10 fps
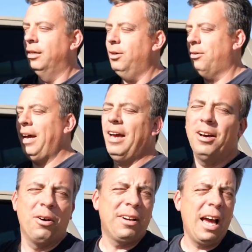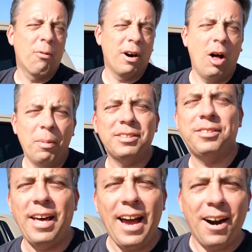Okay, okay, we're
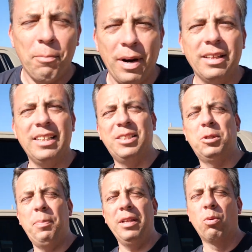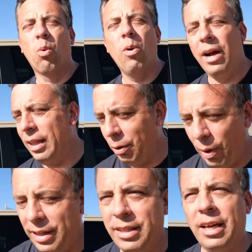almost there, but it's been really
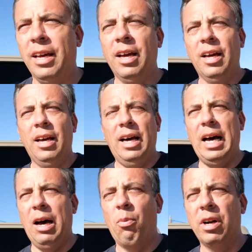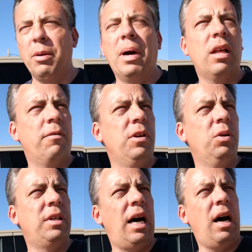windy. Uh, we're in the middle of
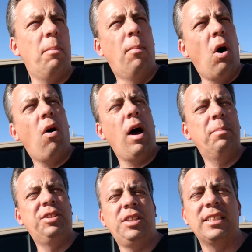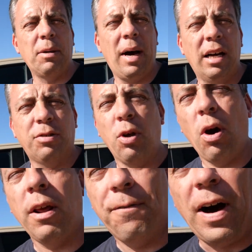Utah. Moab is just about
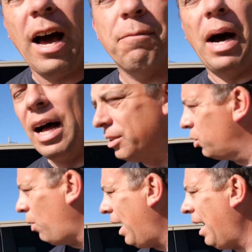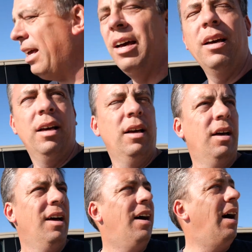thirty-five miles away.
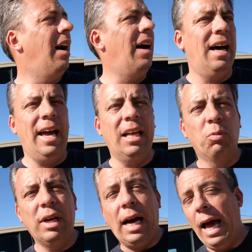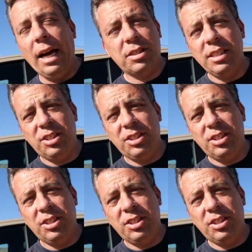Uh, and we actually